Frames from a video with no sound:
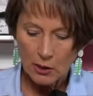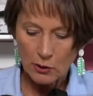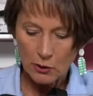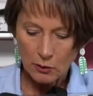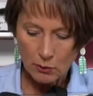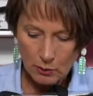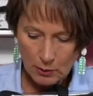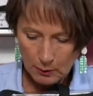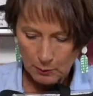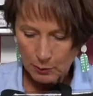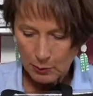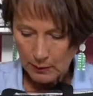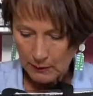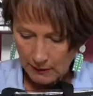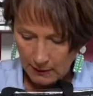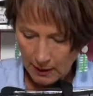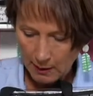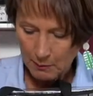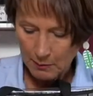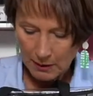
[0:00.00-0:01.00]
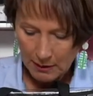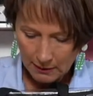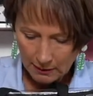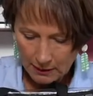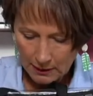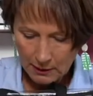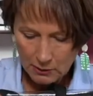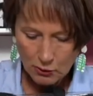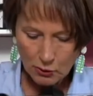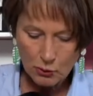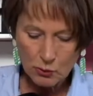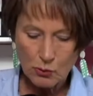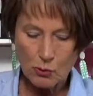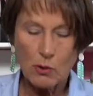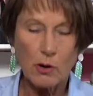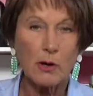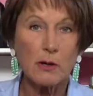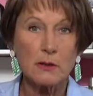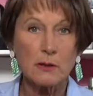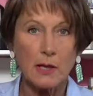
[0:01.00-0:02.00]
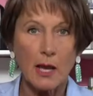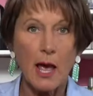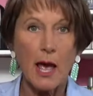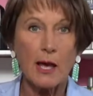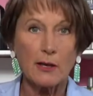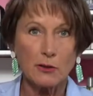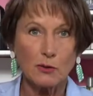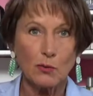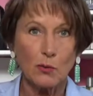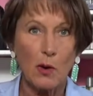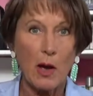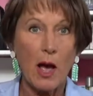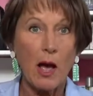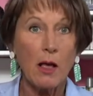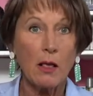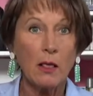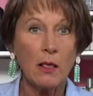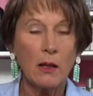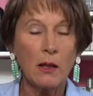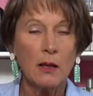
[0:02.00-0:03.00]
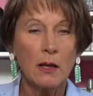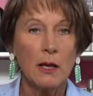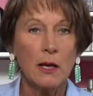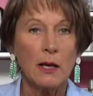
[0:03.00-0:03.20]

you could put them in these drawers as well